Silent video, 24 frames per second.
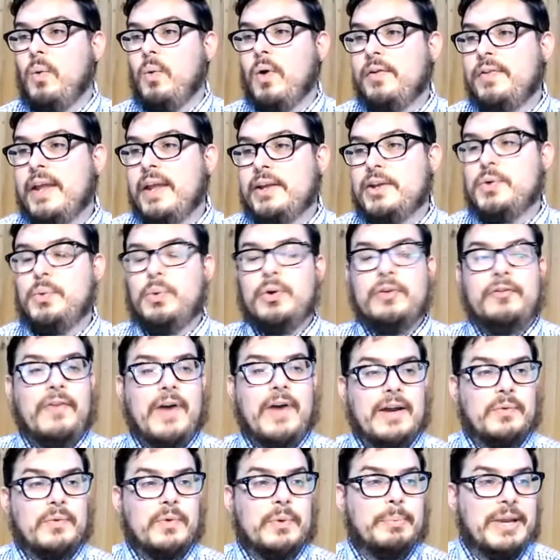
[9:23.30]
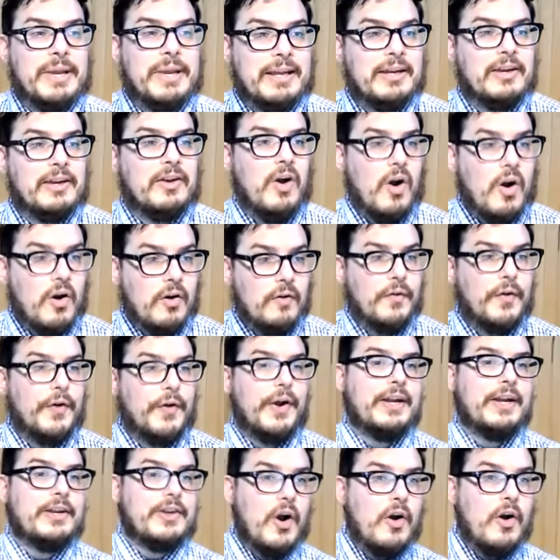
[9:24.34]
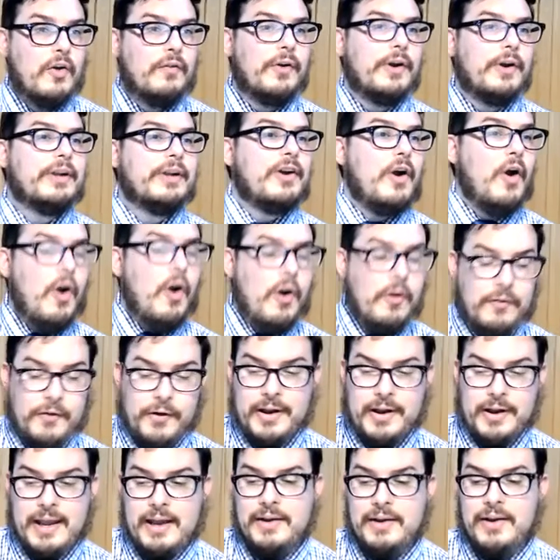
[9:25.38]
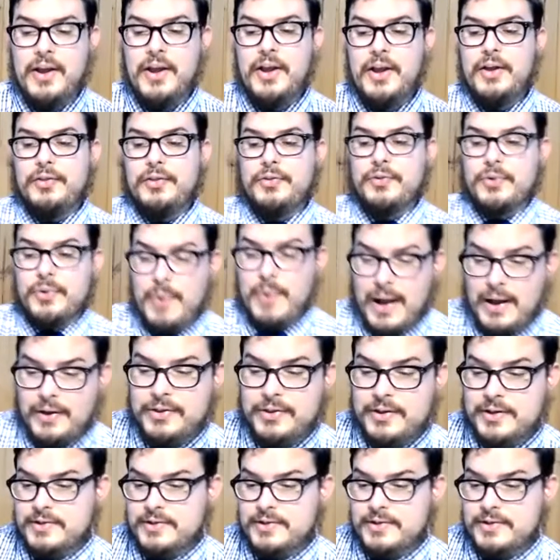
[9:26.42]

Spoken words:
one that you will find repeated over and over and over again throughout